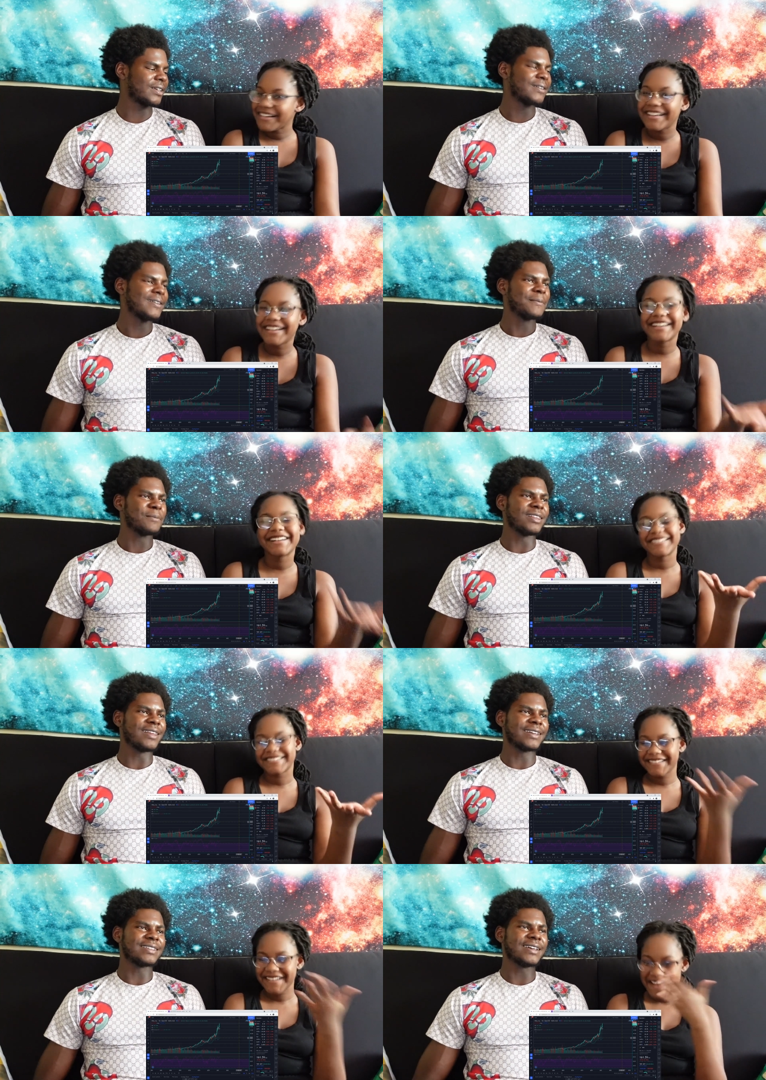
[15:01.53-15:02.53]
Speaker 1: Like, but
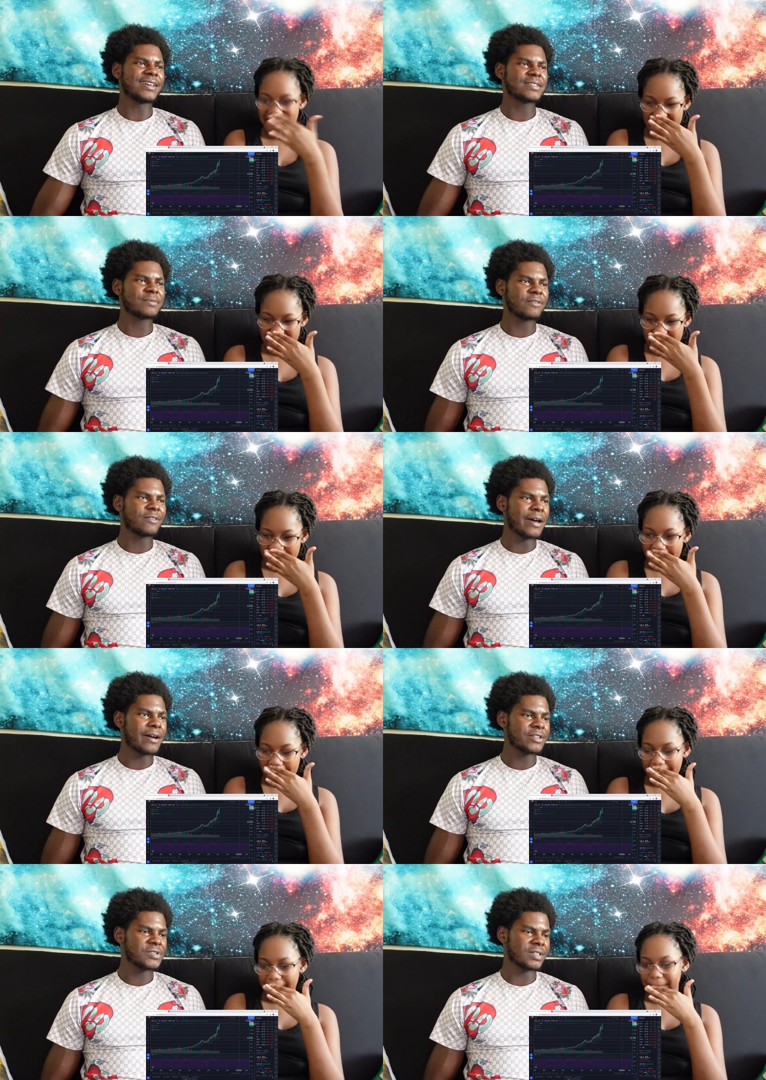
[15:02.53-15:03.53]
like the S&P
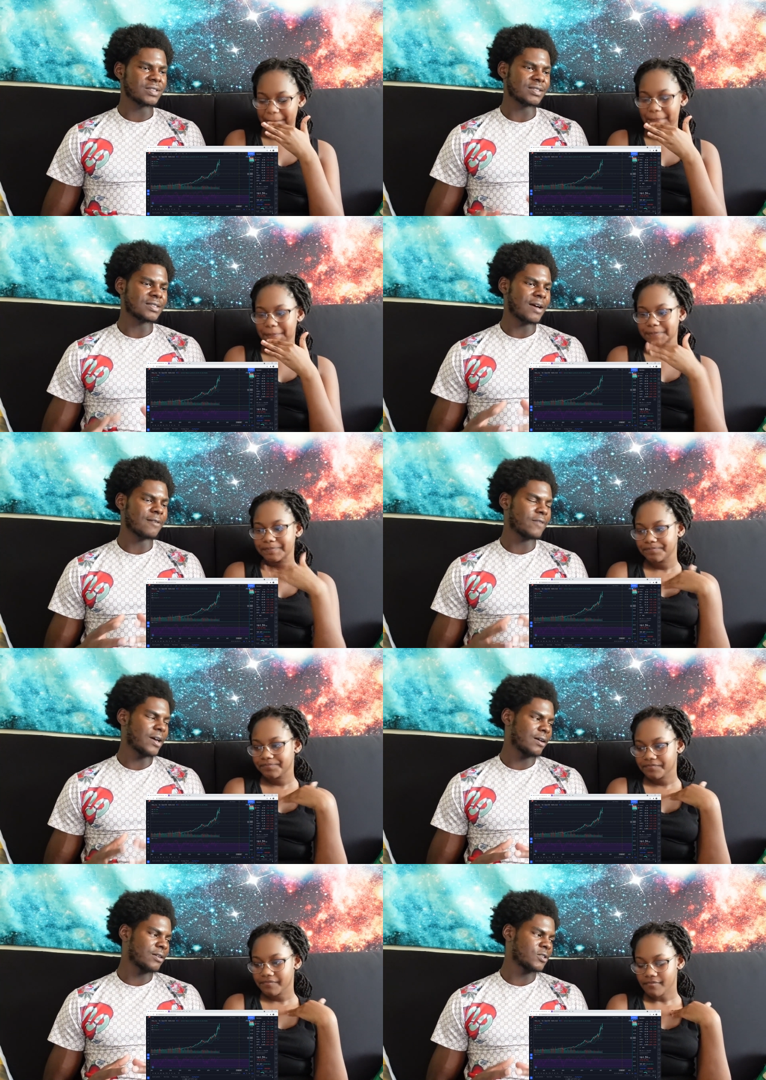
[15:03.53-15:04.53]
500 is the top
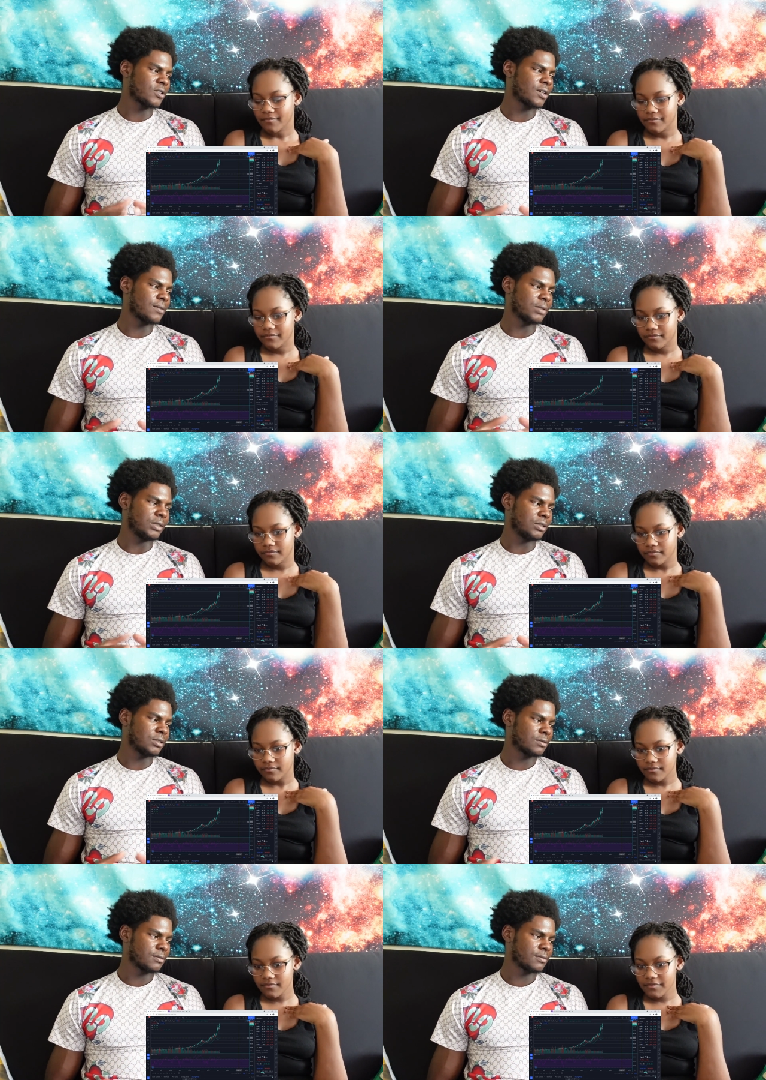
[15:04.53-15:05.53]
500 companies.
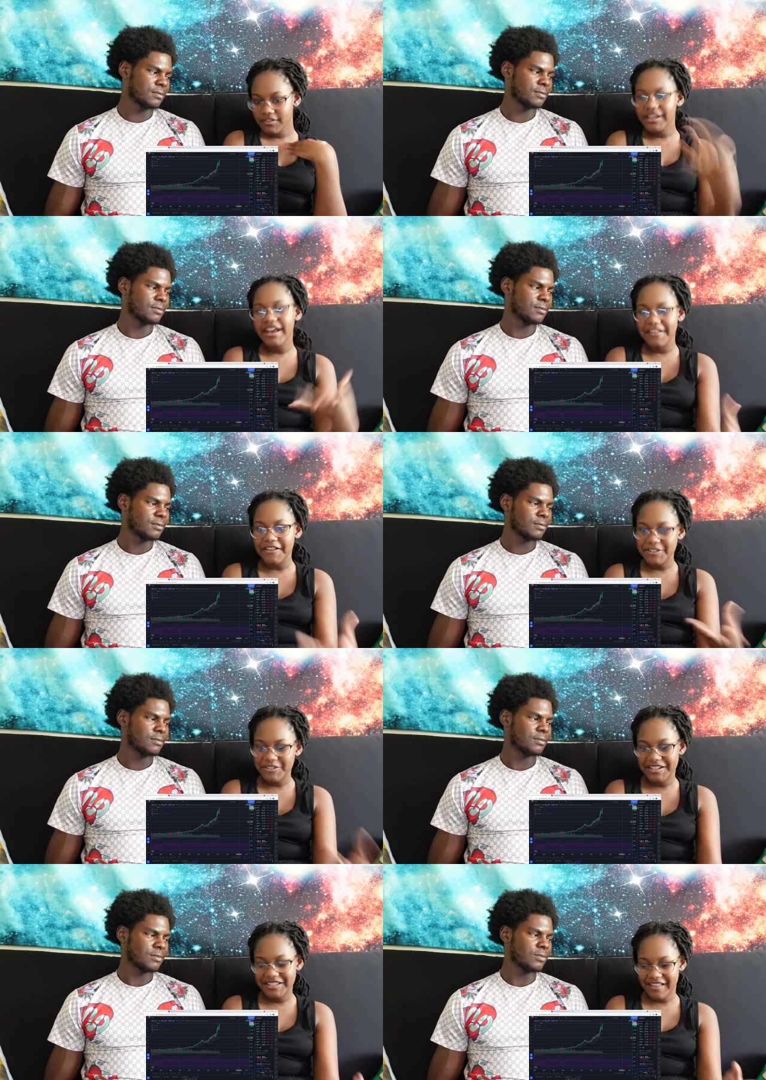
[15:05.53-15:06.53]
Speaker 2: Yeah, that's what I'm
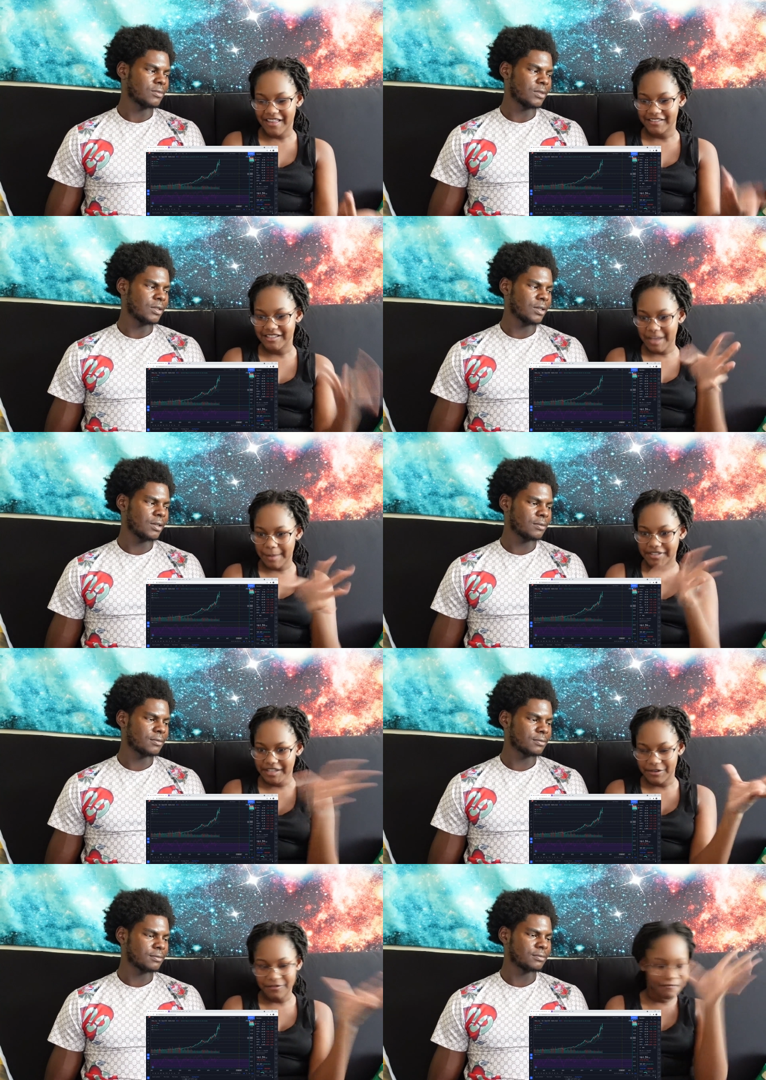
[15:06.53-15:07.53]
trying to say. Like the yeah. top
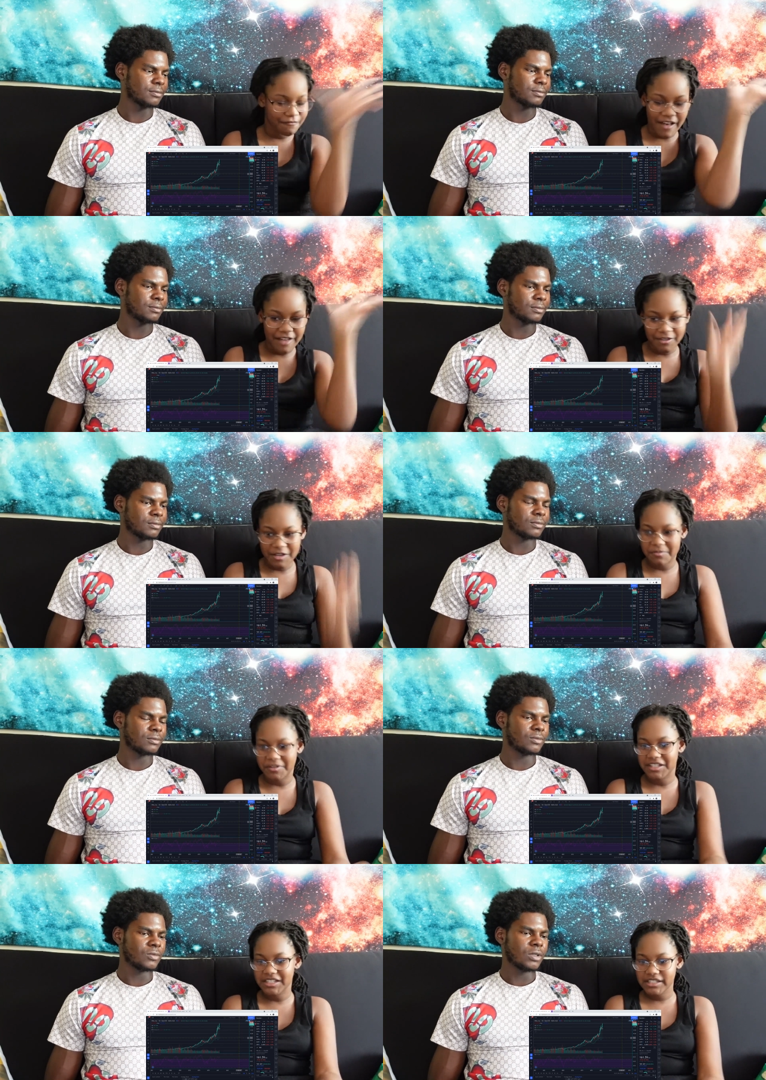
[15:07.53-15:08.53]
10 or five
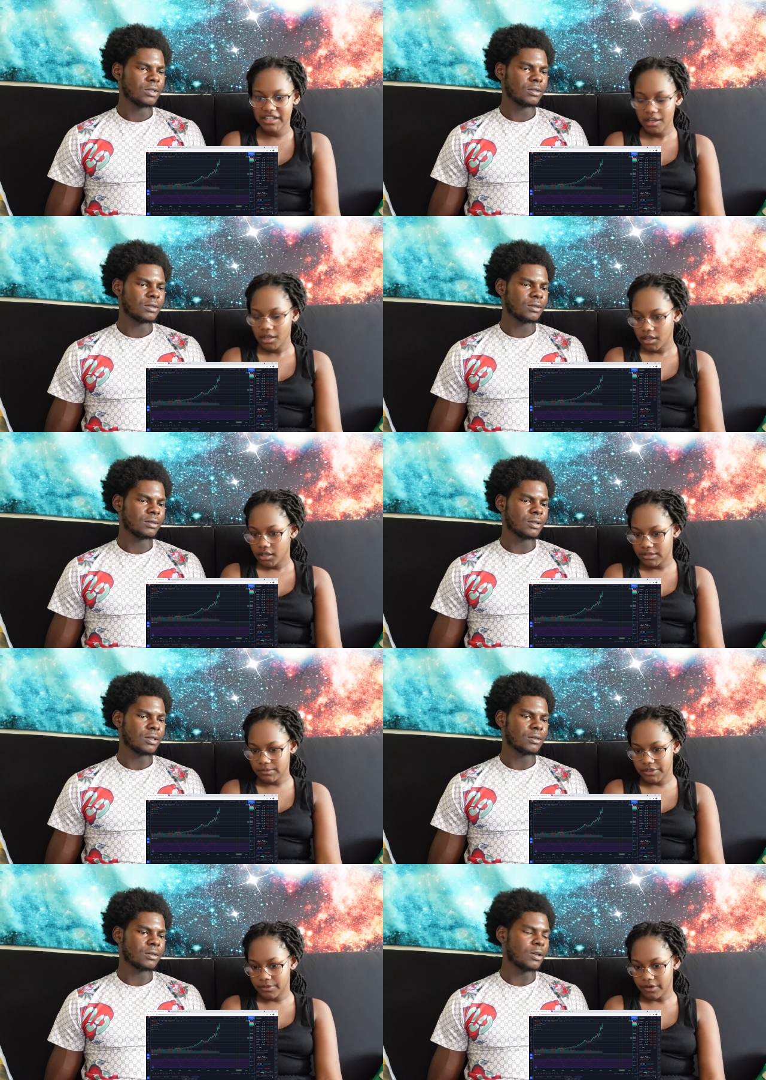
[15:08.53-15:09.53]
companies. Because
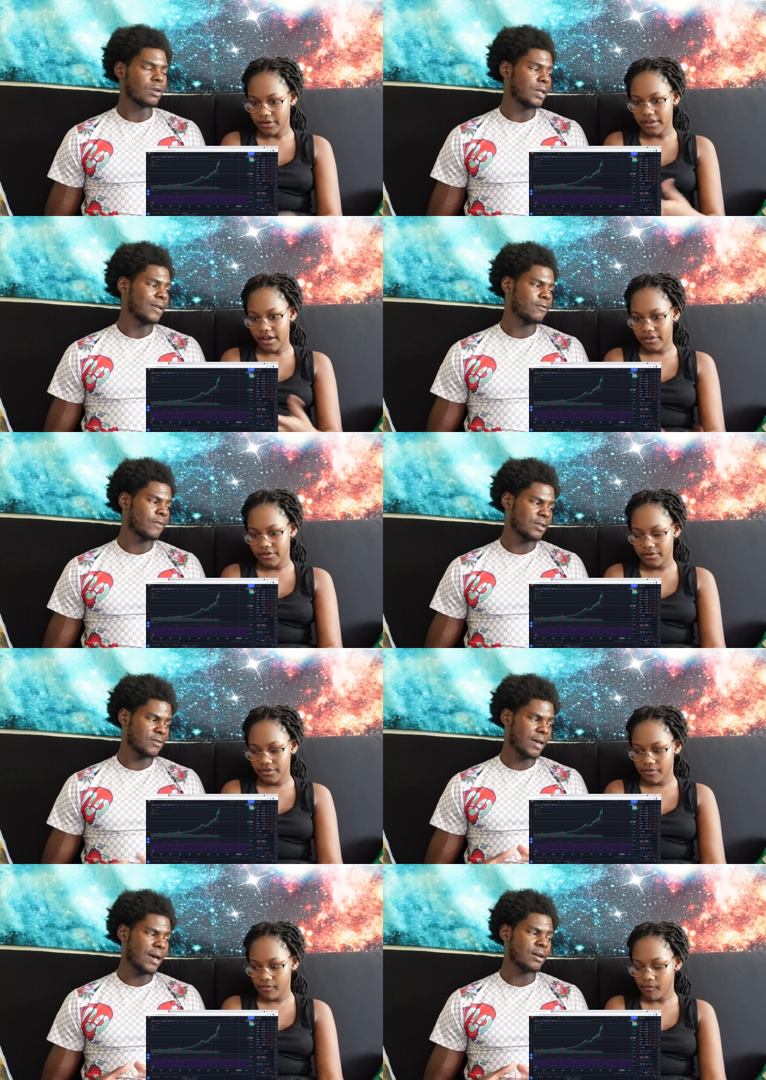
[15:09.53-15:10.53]
when you no, they, it's
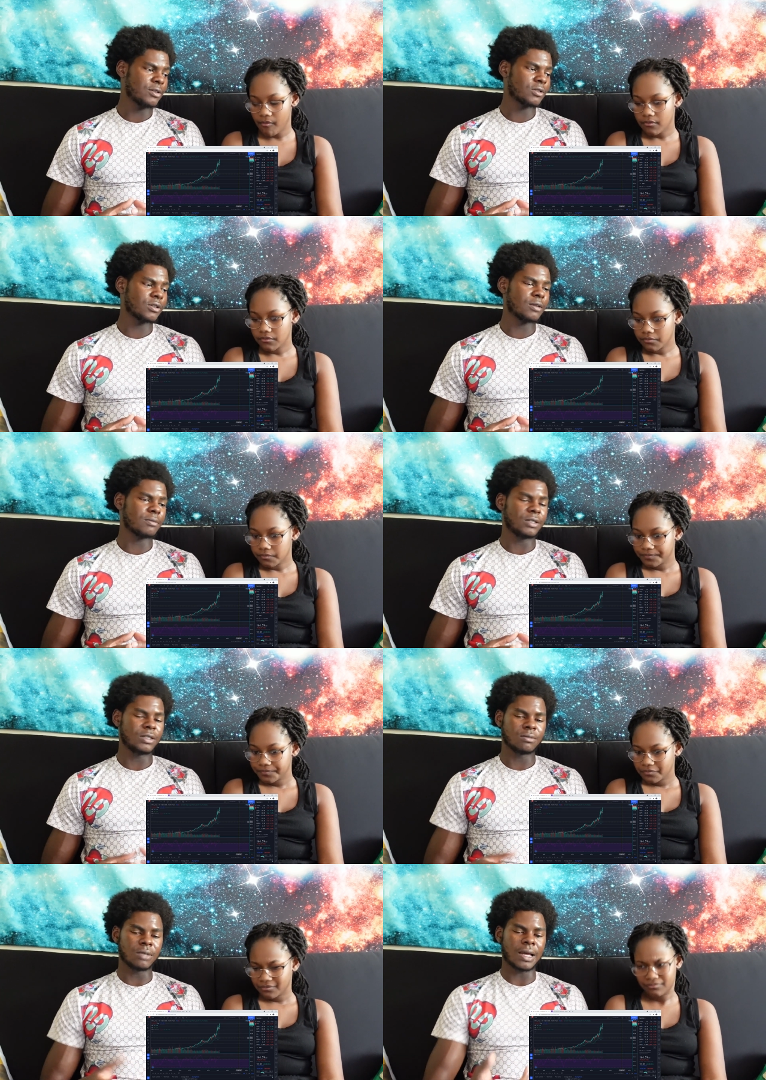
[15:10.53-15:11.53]
Speaker 1: 500 companies, but I,